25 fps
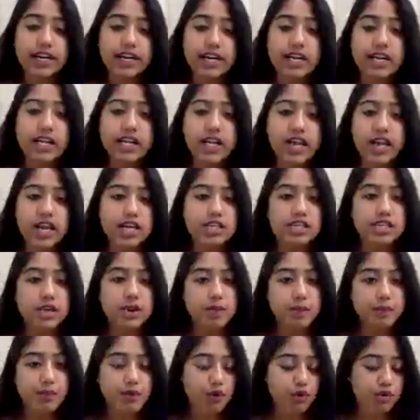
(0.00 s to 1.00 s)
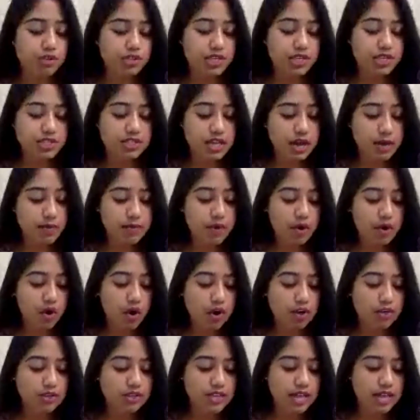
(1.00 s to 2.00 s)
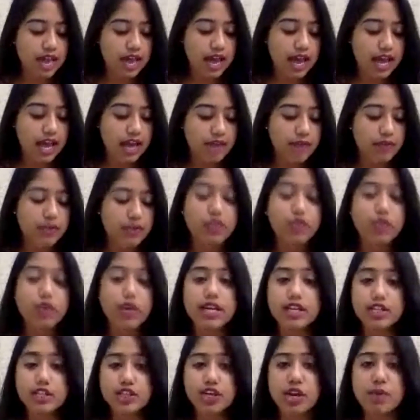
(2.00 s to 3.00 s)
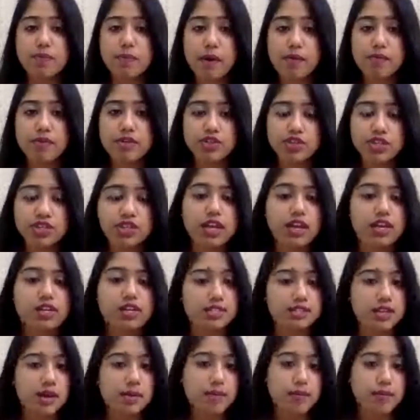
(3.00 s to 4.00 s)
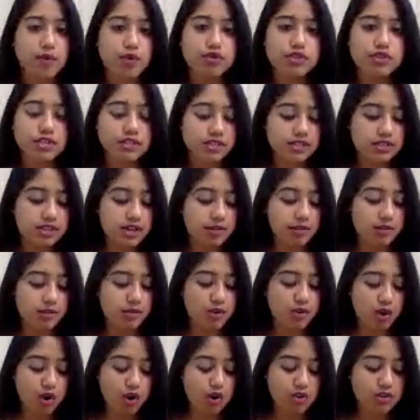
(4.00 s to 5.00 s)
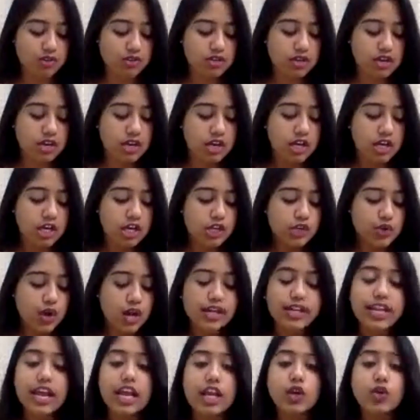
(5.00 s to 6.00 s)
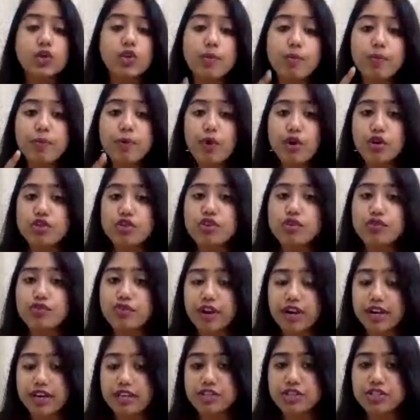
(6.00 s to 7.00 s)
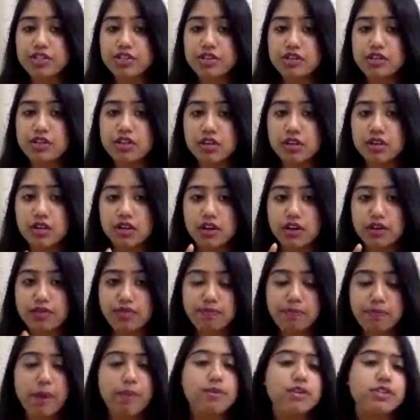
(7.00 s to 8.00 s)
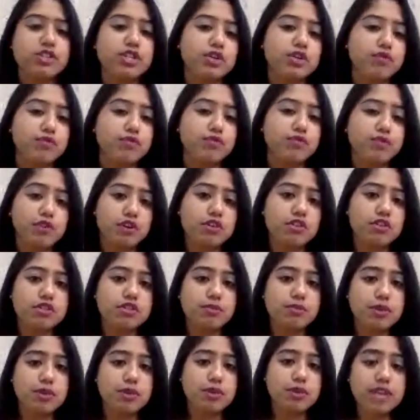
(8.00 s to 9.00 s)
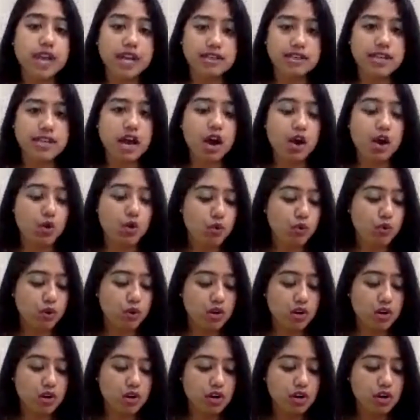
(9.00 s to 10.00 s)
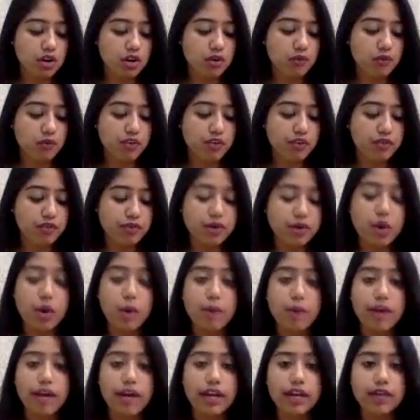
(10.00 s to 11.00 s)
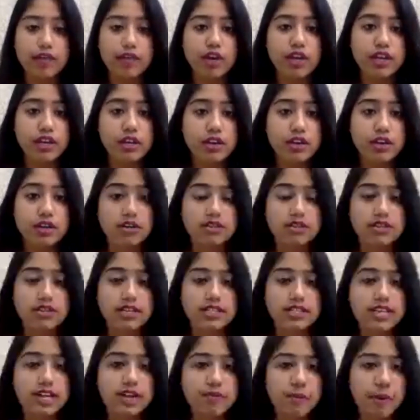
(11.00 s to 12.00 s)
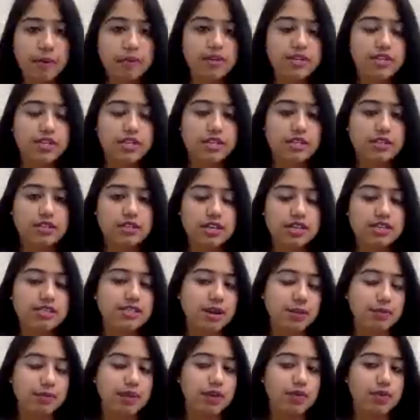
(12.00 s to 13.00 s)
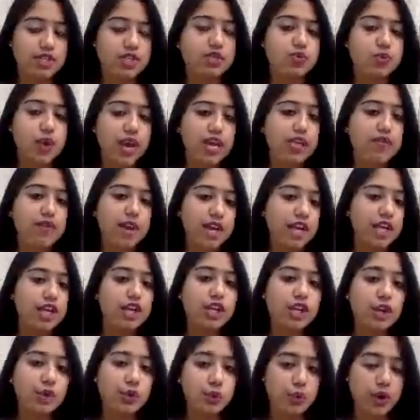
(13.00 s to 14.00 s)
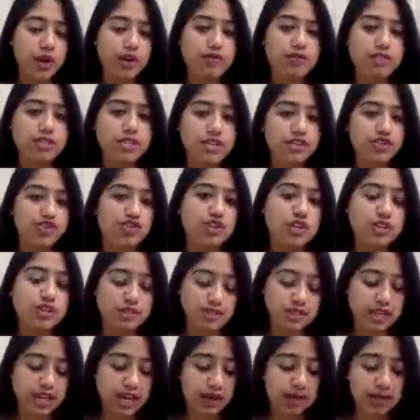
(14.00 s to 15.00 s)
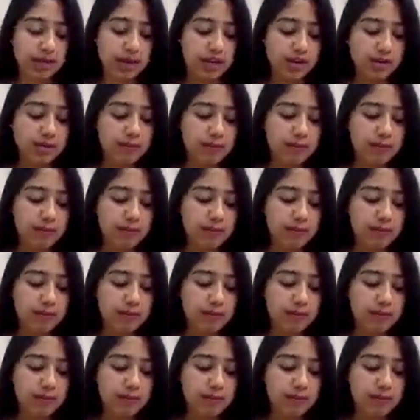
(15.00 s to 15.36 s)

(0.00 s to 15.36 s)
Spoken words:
with Kindle there are some pros and some cons, and with the traditional publishing there are some pros and some cons. So I'll tell you the pros of traditional publishing first, because that's how we've been operating for years, and self-publishing is something which is very, very new and which has just came